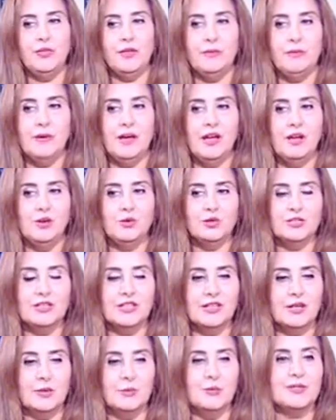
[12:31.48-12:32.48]
about
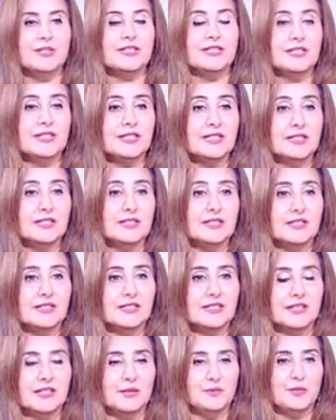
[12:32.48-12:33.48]

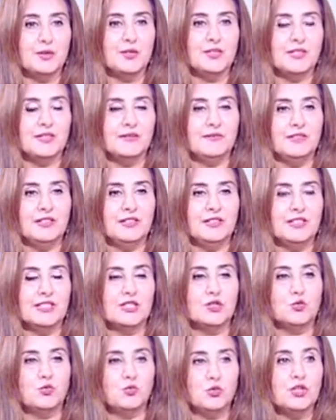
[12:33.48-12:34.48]
persistence and
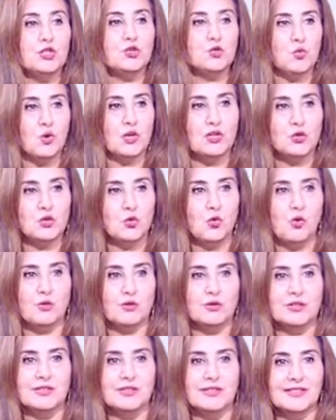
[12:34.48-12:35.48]
perseverance to reach one's
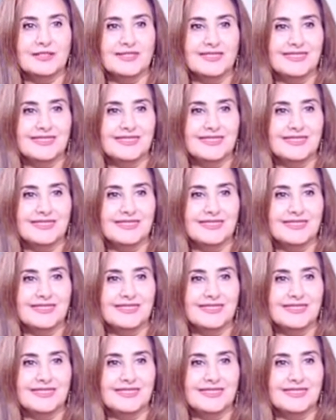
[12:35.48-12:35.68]
goals?